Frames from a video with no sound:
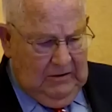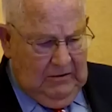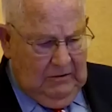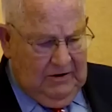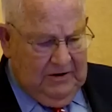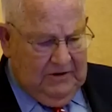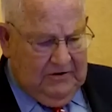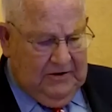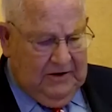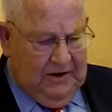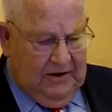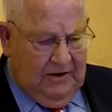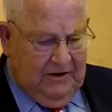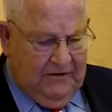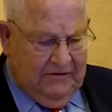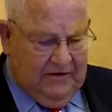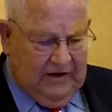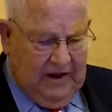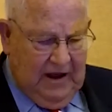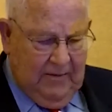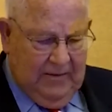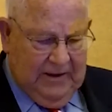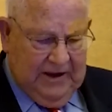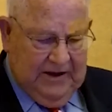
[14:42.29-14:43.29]
With tears
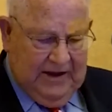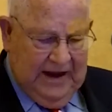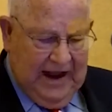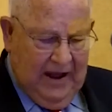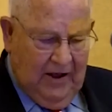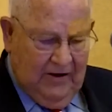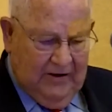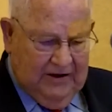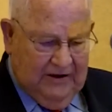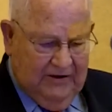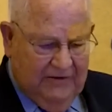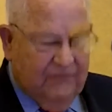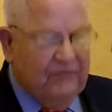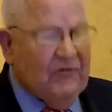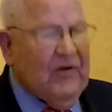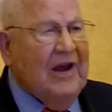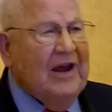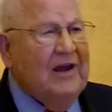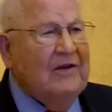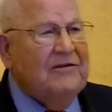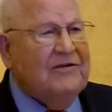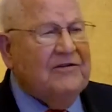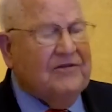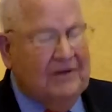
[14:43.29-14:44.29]
coming down his
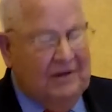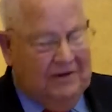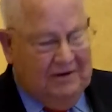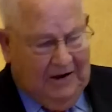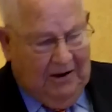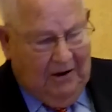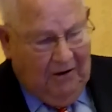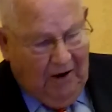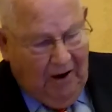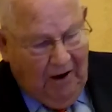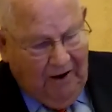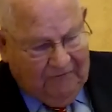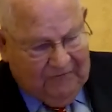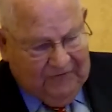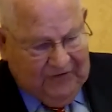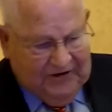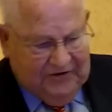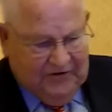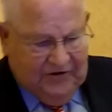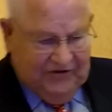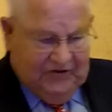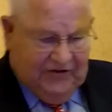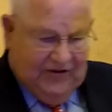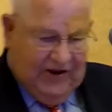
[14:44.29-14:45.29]
face and then off
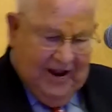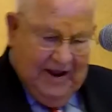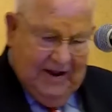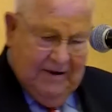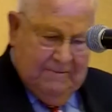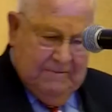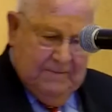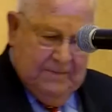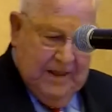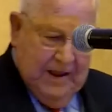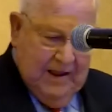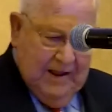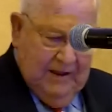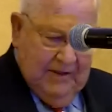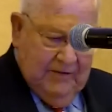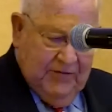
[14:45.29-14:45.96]
his chin,